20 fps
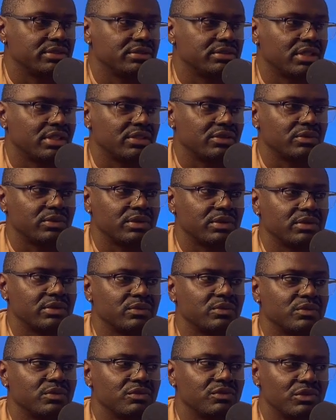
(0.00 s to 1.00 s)
That's what
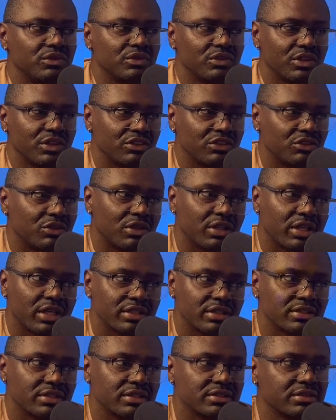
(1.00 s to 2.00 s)
you're gonna do it like
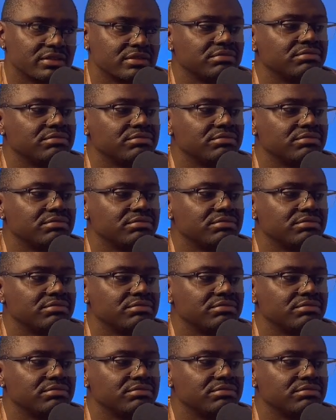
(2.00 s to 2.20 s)
this.